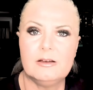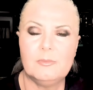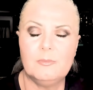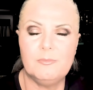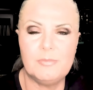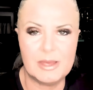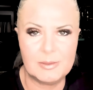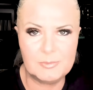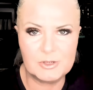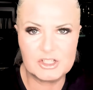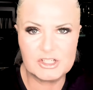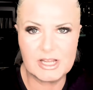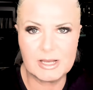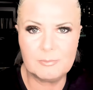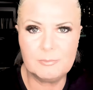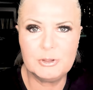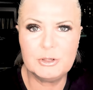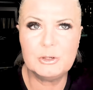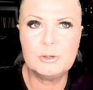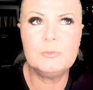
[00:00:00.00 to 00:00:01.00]
baby
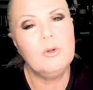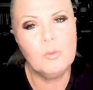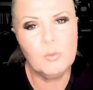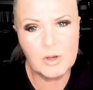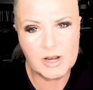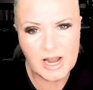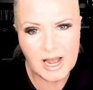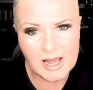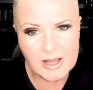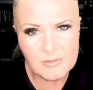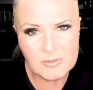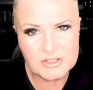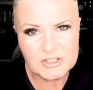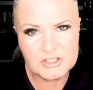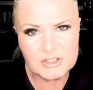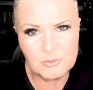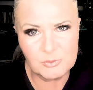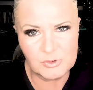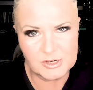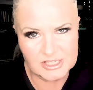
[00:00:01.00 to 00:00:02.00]
shampoo. When I
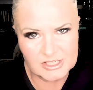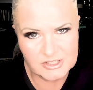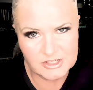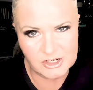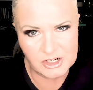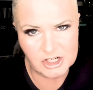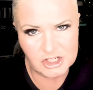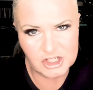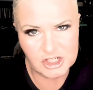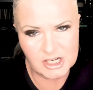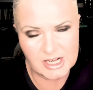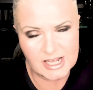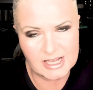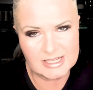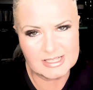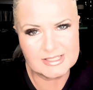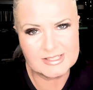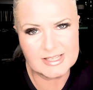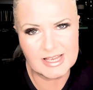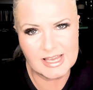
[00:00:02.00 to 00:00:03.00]
was researching
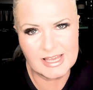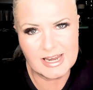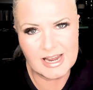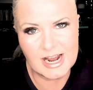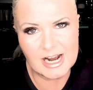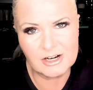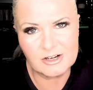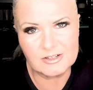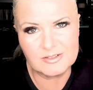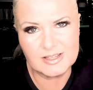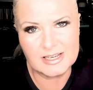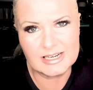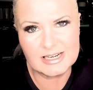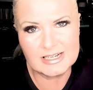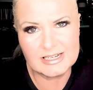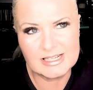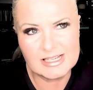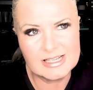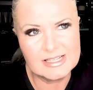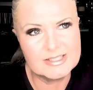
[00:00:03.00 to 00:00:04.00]
cyanoacrylate
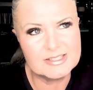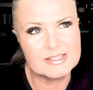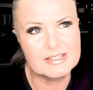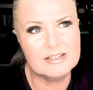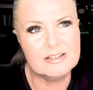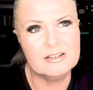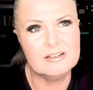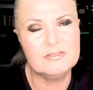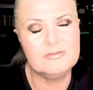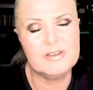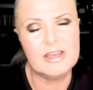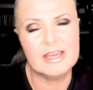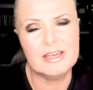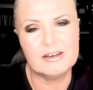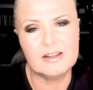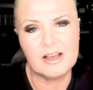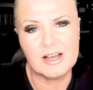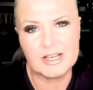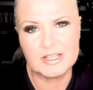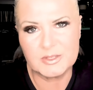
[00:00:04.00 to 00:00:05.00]
adhesive
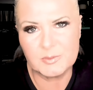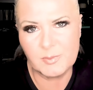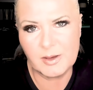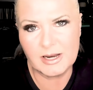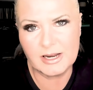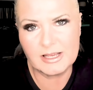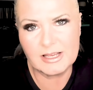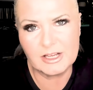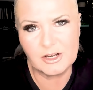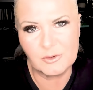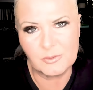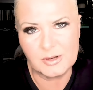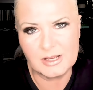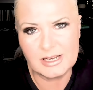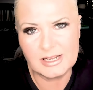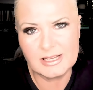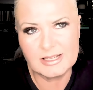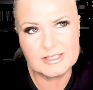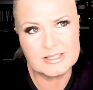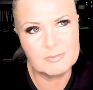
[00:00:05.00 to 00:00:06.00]
and cosmetic
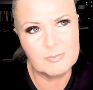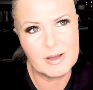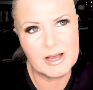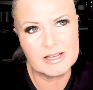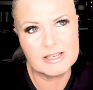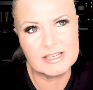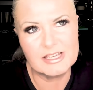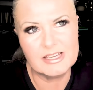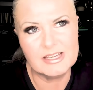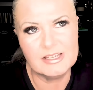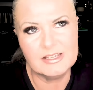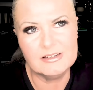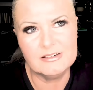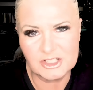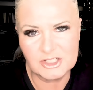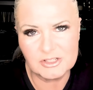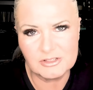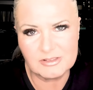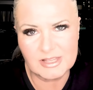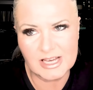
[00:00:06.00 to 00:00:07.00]
ingredients back in
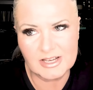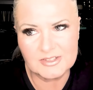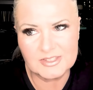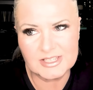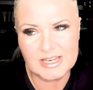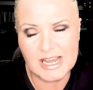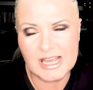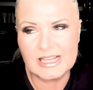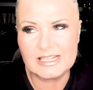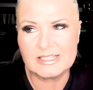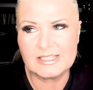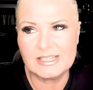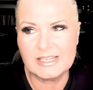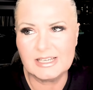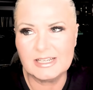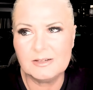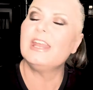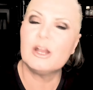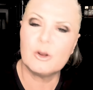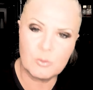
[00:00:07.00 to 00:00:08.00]

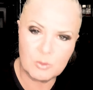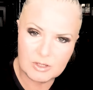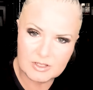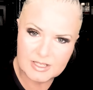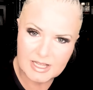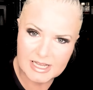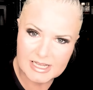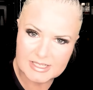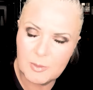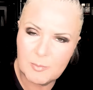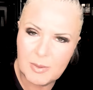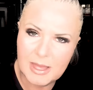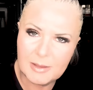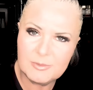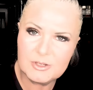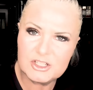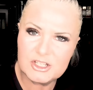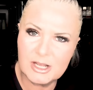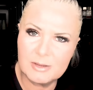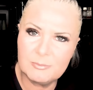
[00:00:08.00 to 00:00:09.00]
2018, I realized
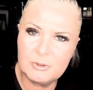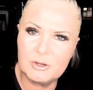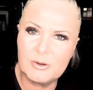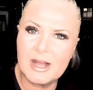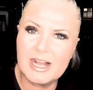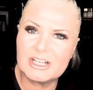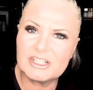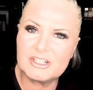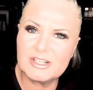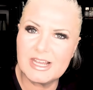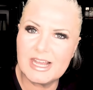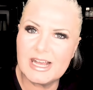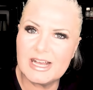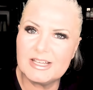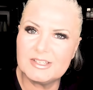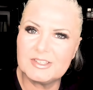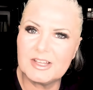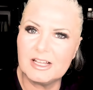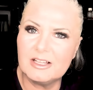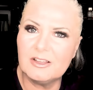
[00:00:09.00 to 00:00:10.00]
baby shampoo actually
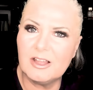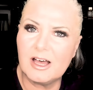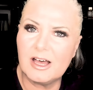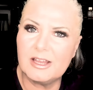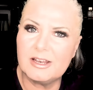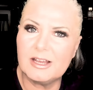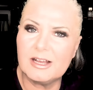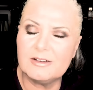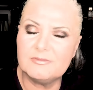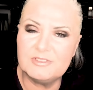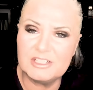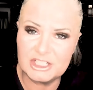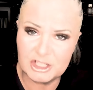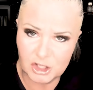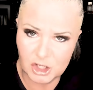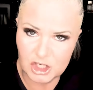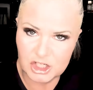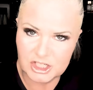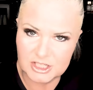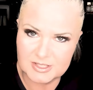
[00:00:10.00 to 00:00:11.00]
has a lot of
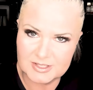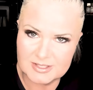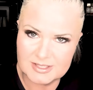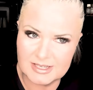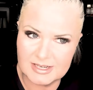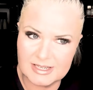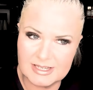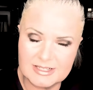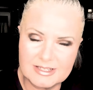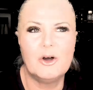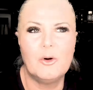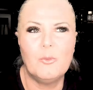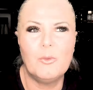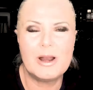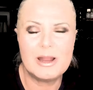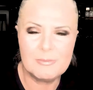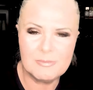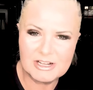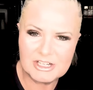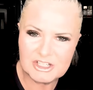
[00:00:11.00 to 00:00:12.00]
detergents in it. When
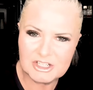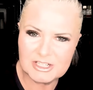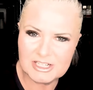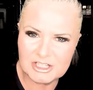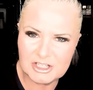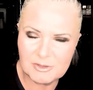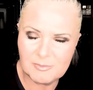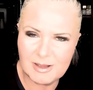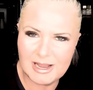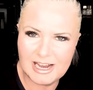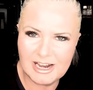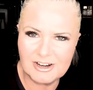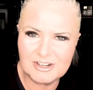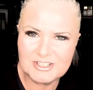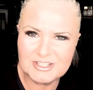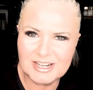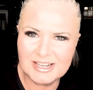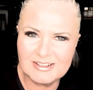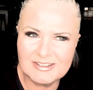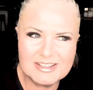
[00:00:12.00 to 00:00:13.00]
I mentioned it to my
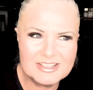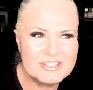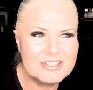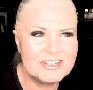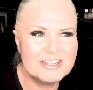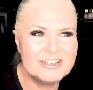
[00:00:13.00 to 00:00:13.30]
hairstylist,